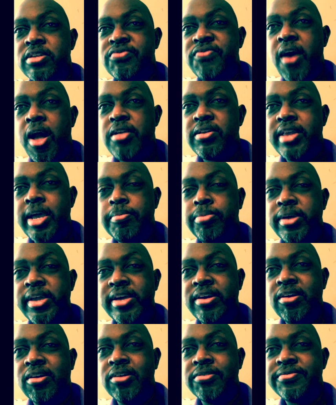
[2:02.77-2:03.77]
father liked
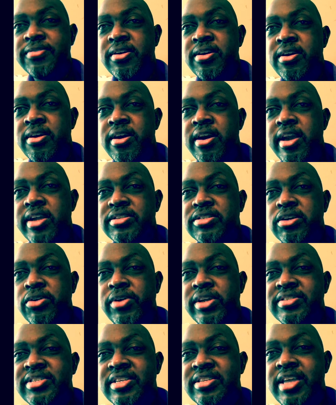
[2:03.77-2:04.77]
playing golf. And so
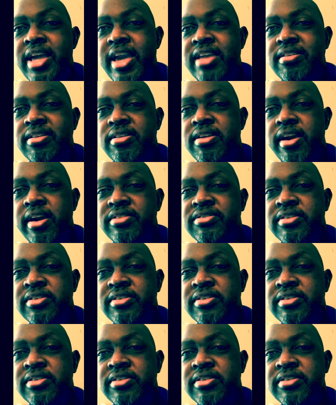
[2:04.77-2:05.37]
he said, hey,